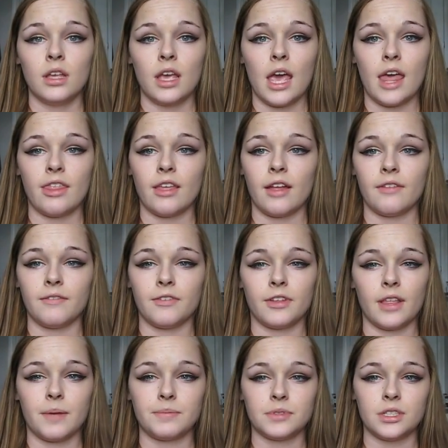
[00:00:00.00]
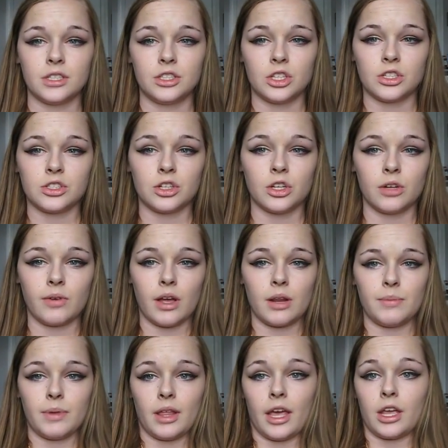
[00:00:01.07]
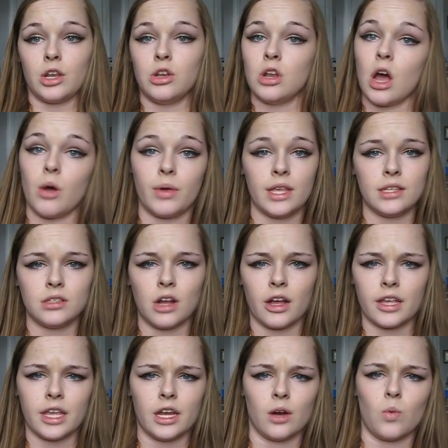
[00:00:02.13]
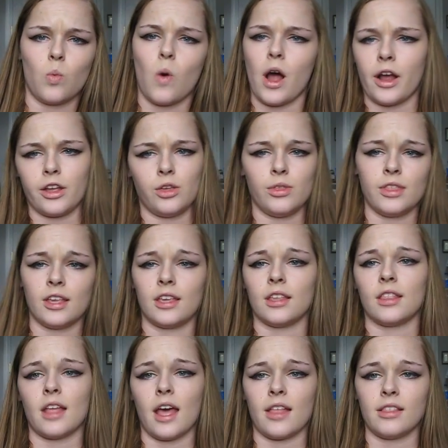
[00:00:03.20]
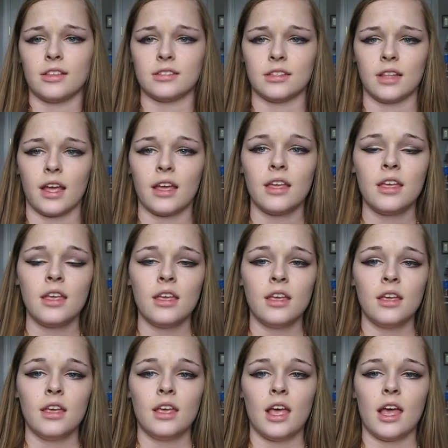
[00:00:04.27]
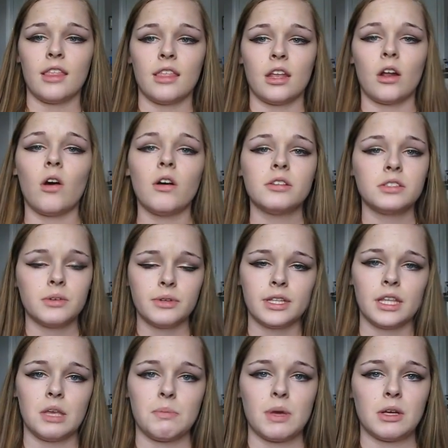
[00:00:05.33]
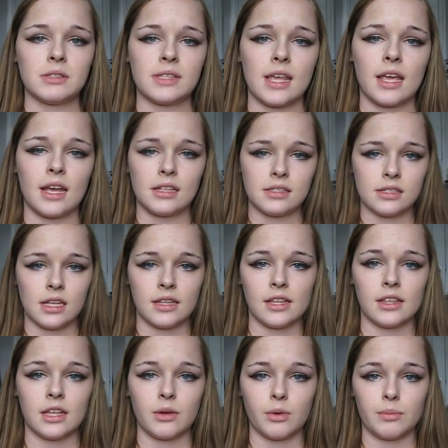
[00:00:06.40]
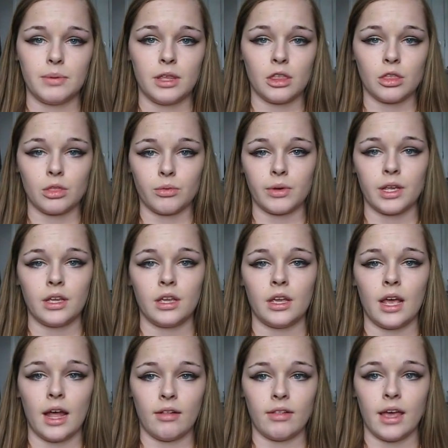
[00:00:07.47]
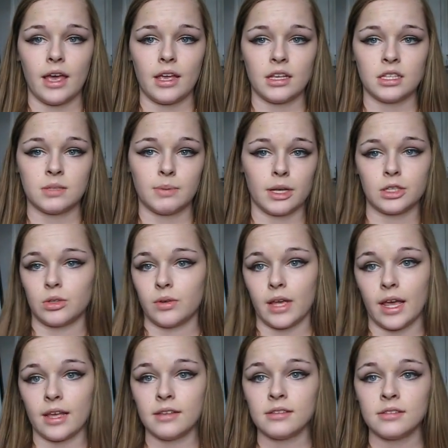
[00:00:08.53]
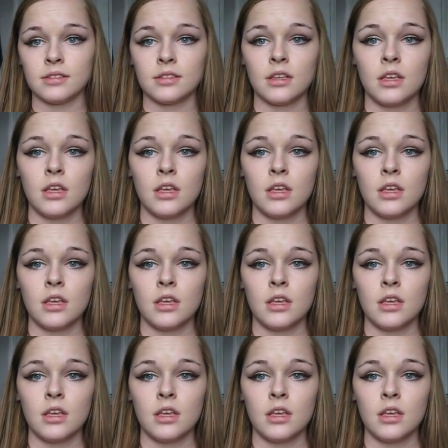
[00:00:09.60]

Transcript: And then for them to just turn around and be like, no, he's not here, why are you thinking that, this and that. And then also in the emails they had said that there would be 3 LA special guests.